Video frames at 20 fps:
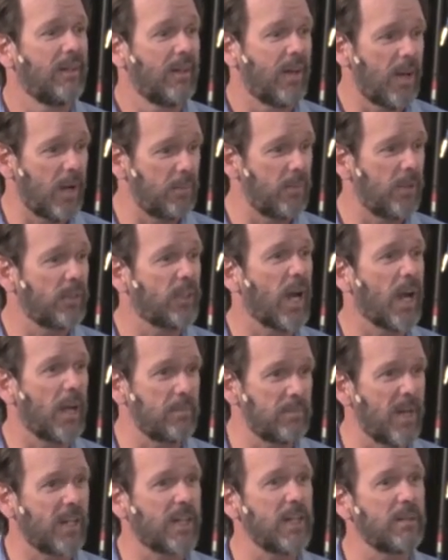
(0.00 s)
I'm, that
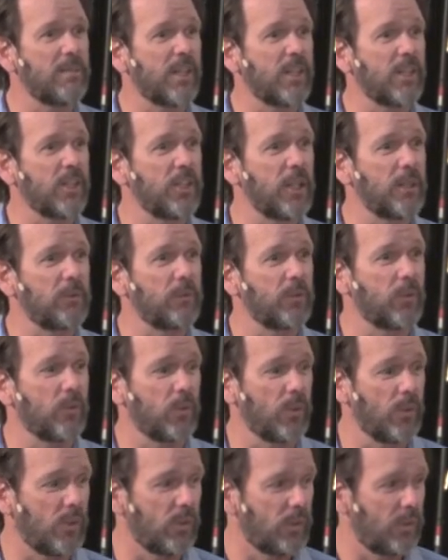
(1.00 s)
I'm not going to be condemned with the
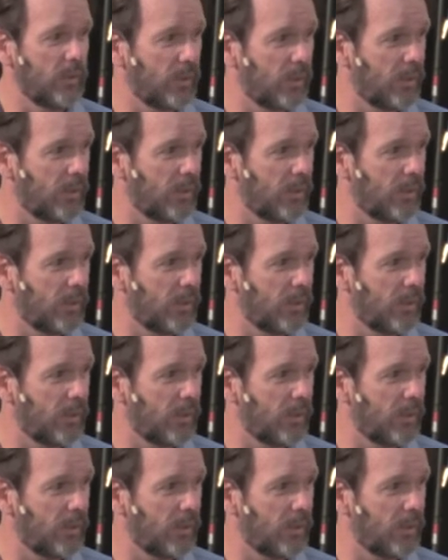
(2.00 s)
world.